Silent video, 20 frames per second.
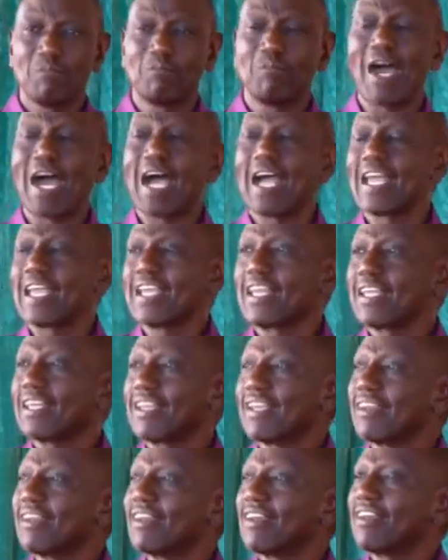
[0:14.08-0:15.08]
by
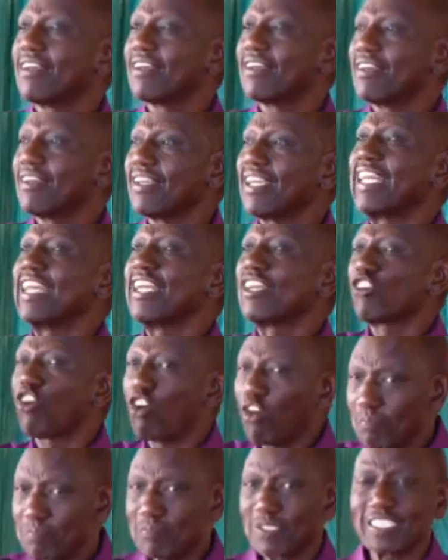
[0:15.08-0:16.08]

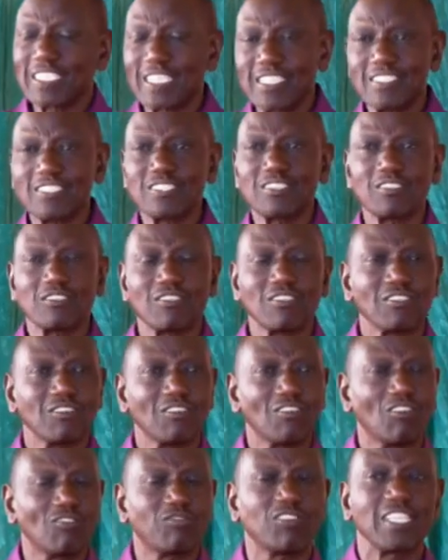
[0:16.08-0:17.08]
incompetence
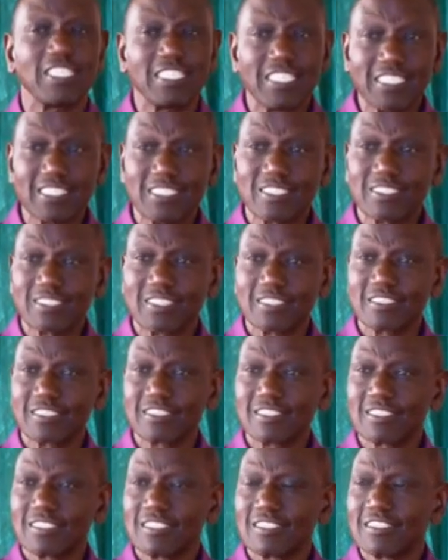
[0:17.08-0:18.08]
of leaders
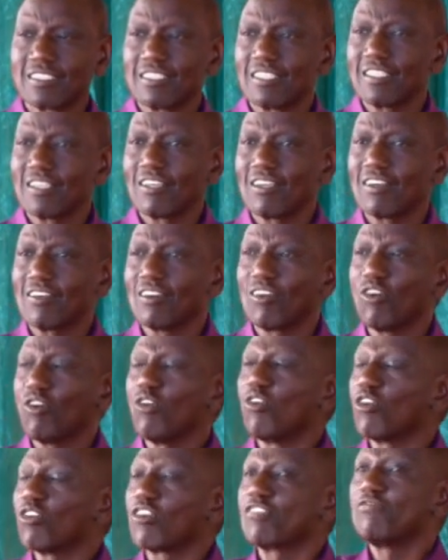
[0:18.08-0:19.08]

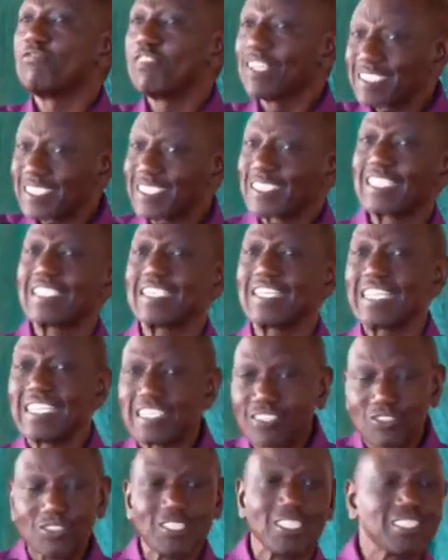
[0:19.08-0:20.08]
or vested
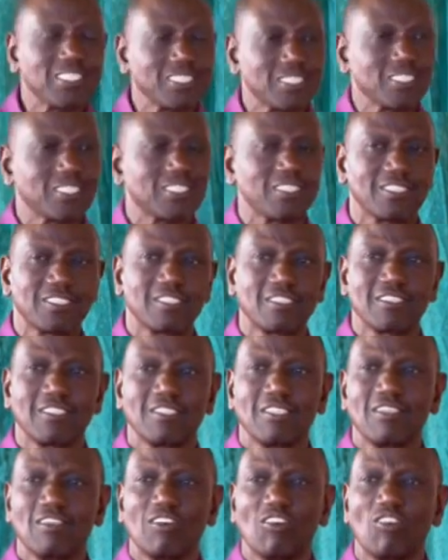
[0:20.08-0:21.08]
interests
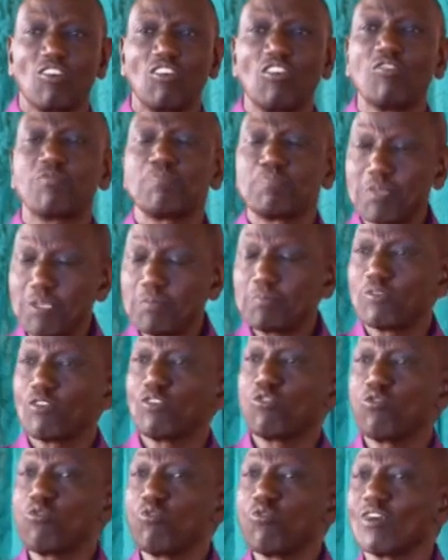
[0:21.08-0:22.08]
of
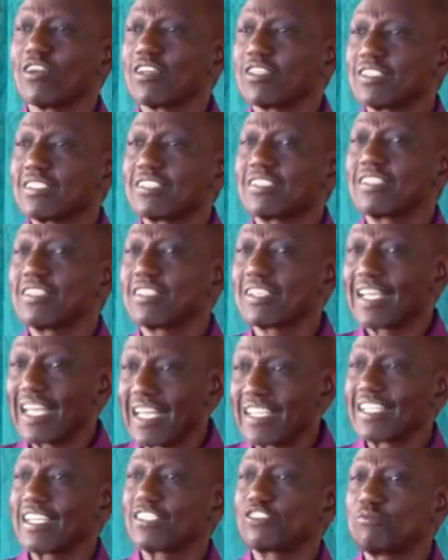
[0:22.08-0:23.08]
people who want
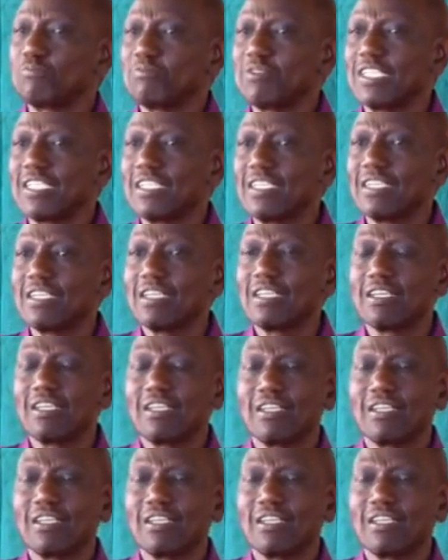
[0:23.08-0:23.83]
Kenya to be